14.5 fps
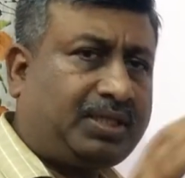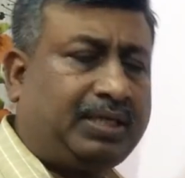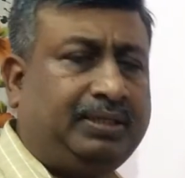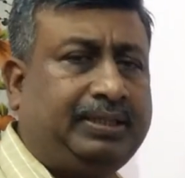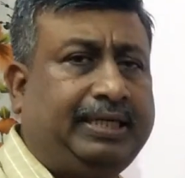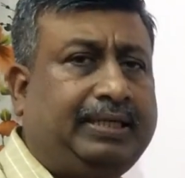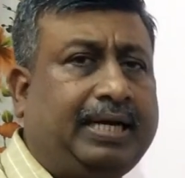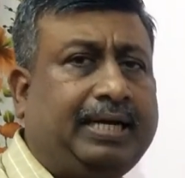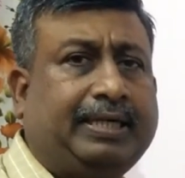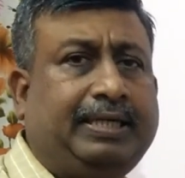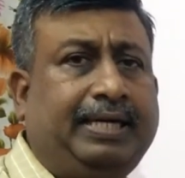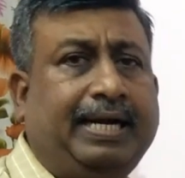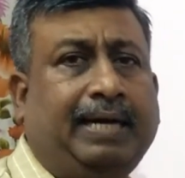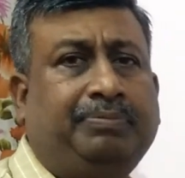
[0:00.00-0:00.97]
they
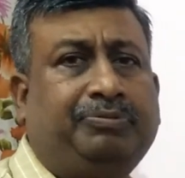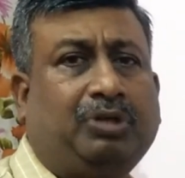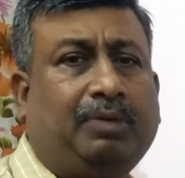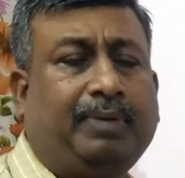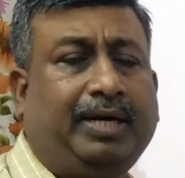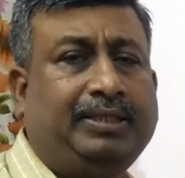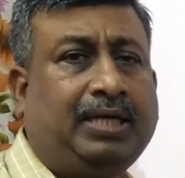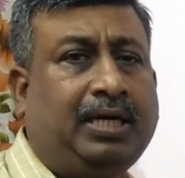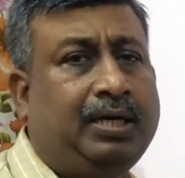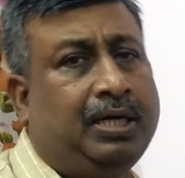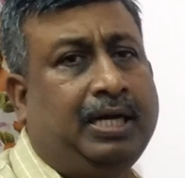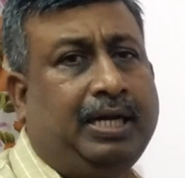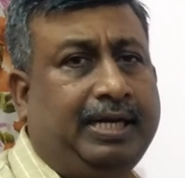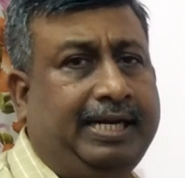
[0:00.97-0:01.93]
directly absorbed by the
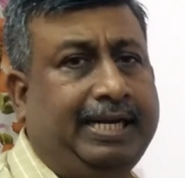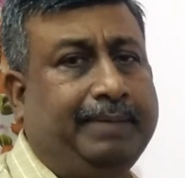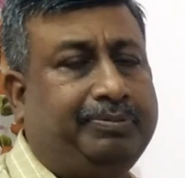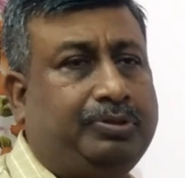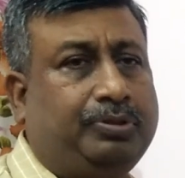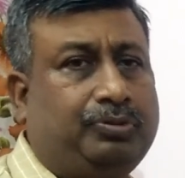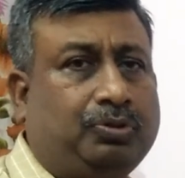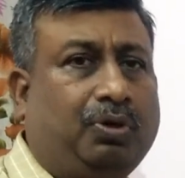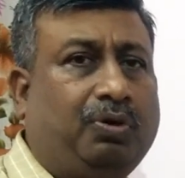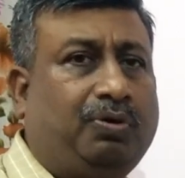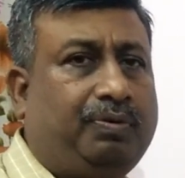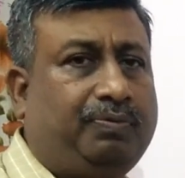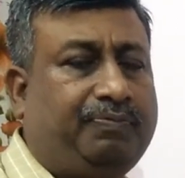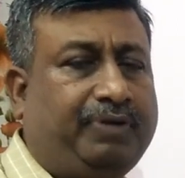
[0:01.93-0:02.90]
leaves.
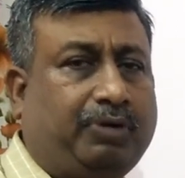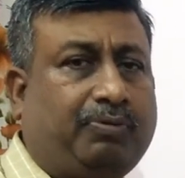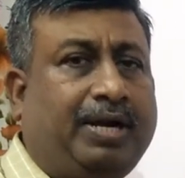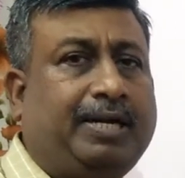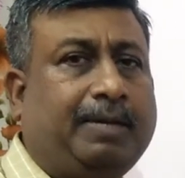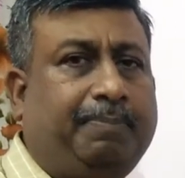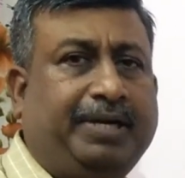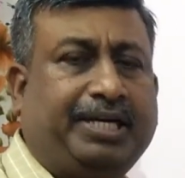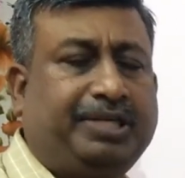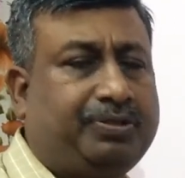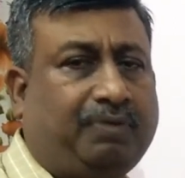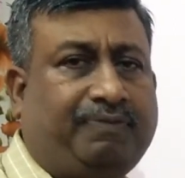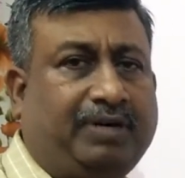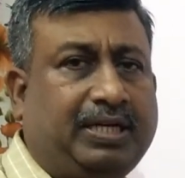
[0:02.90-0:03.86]
So, frequent
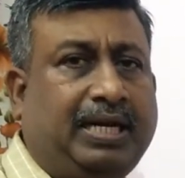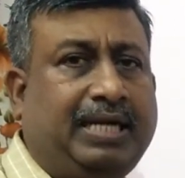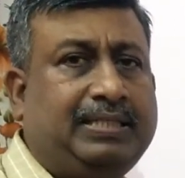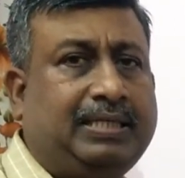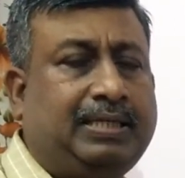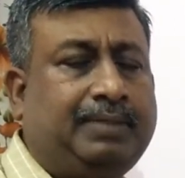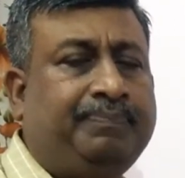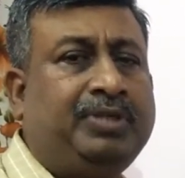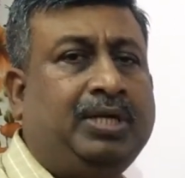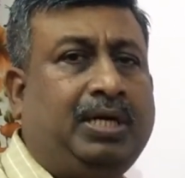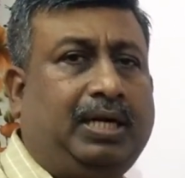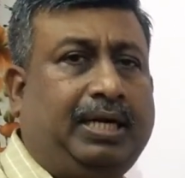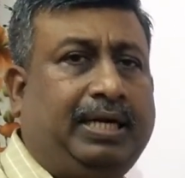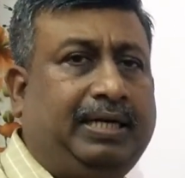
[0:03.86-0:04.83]
application of fertilizer
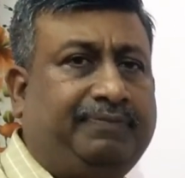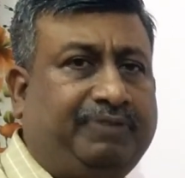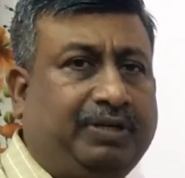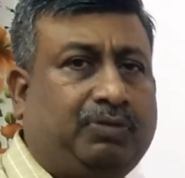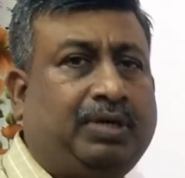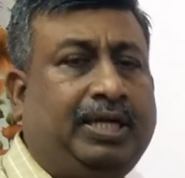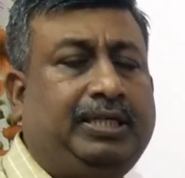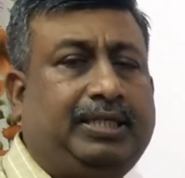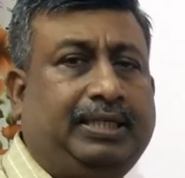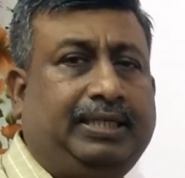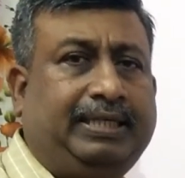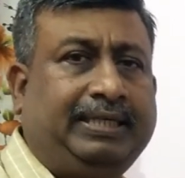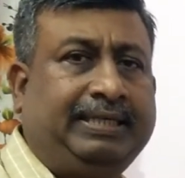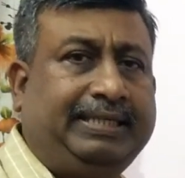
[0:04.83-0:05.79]
and frequent
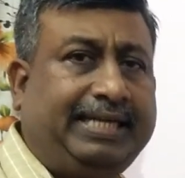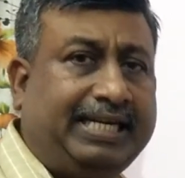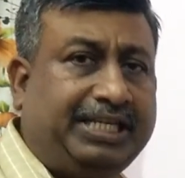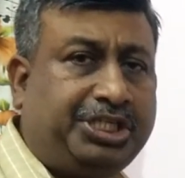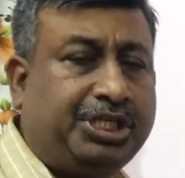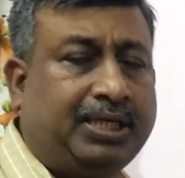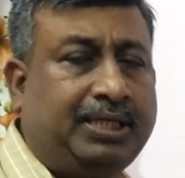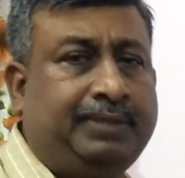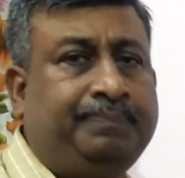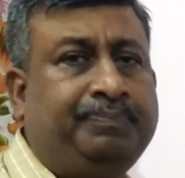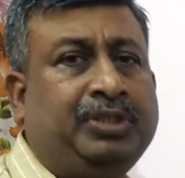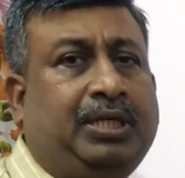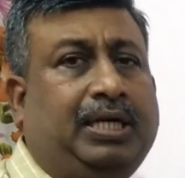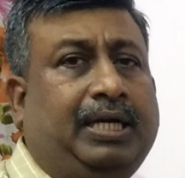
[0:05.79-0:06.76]
irrigation
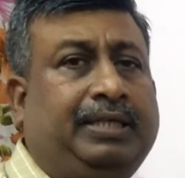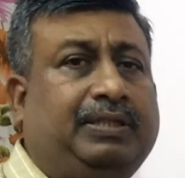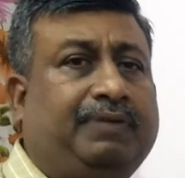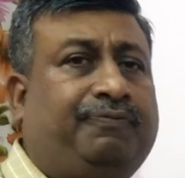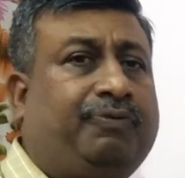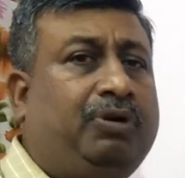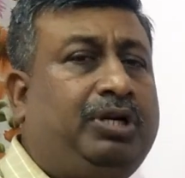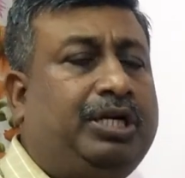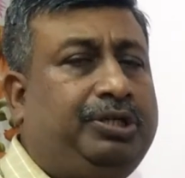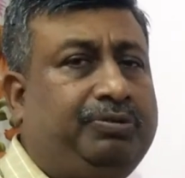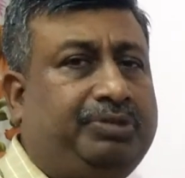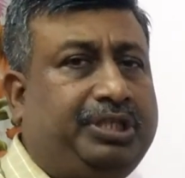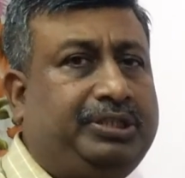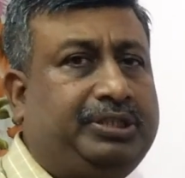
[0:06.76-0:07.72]
and the foliar
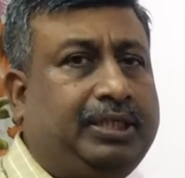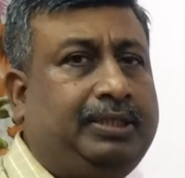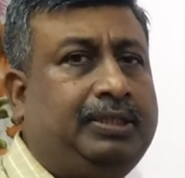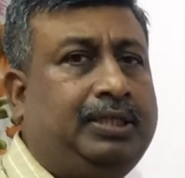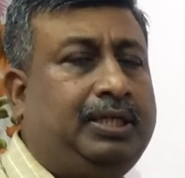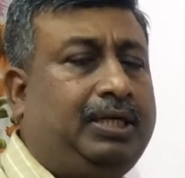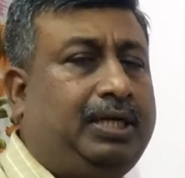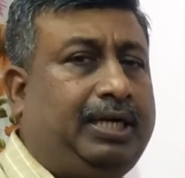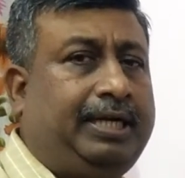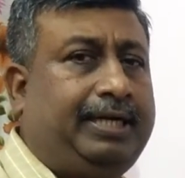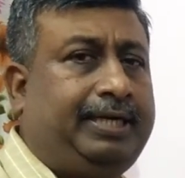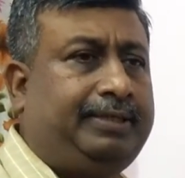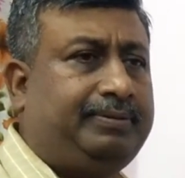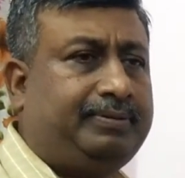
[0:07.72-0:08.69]
nutrition
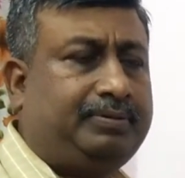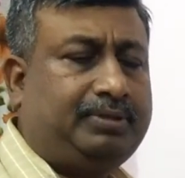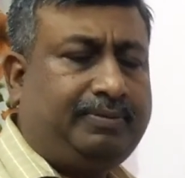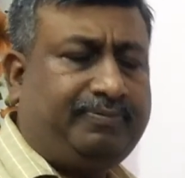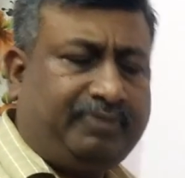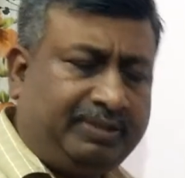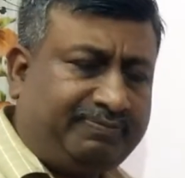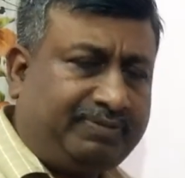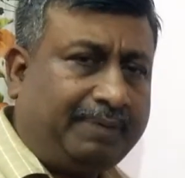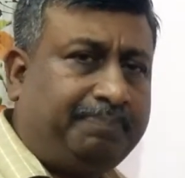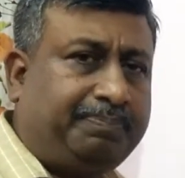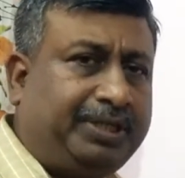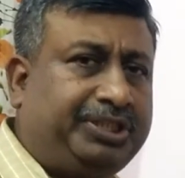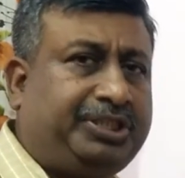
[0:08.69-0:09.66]
and if
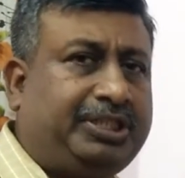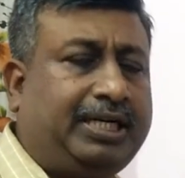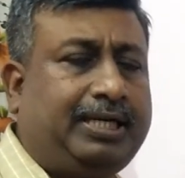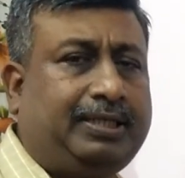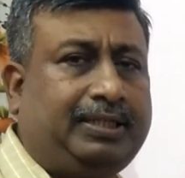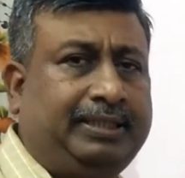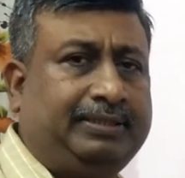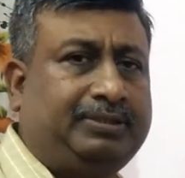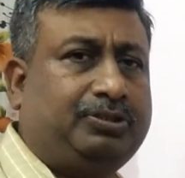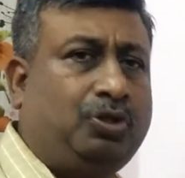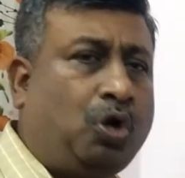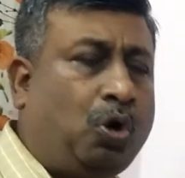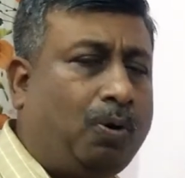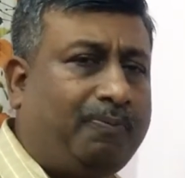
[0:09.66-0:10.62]
temperature is
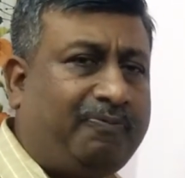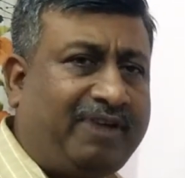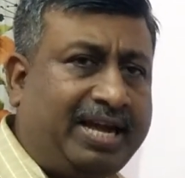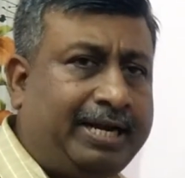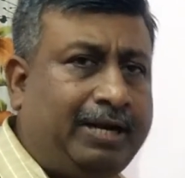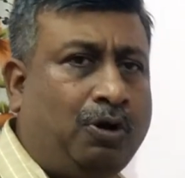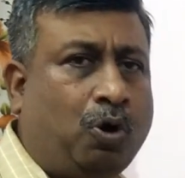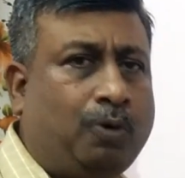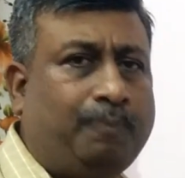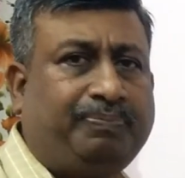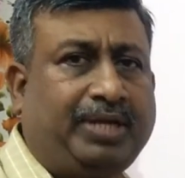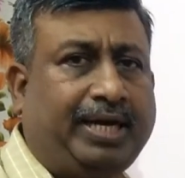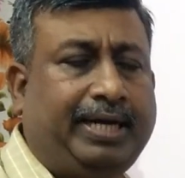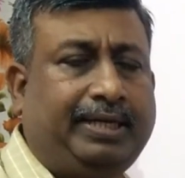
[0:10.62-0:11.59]
low, very
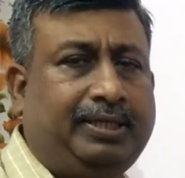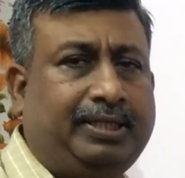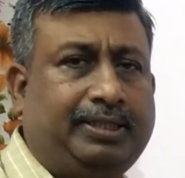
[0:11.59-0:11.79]
low, then